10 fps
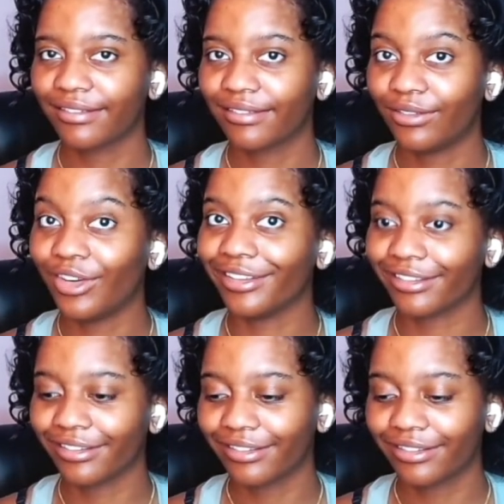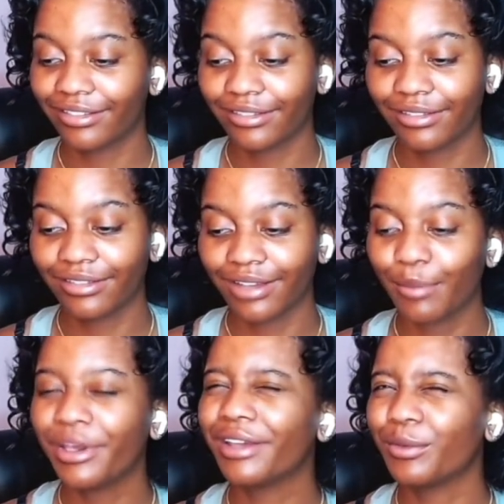What? I
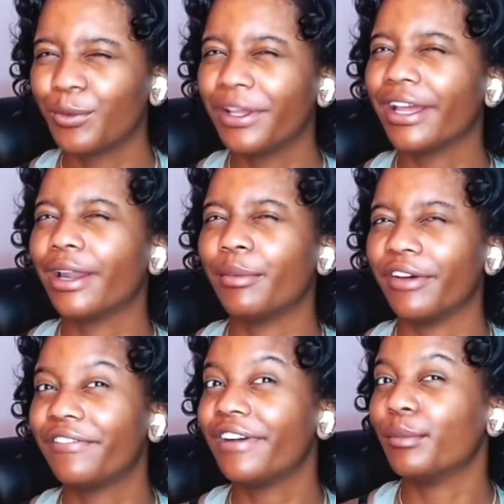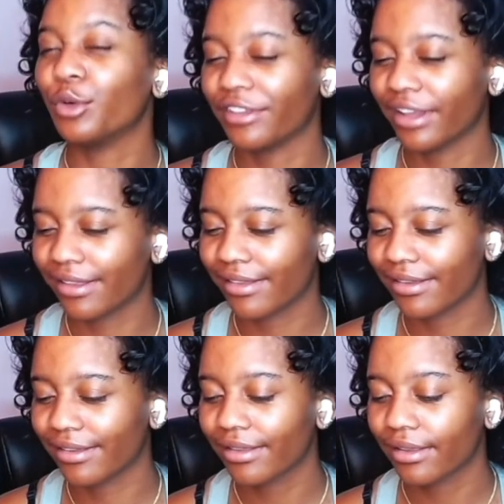bet we got about five more seconds of this.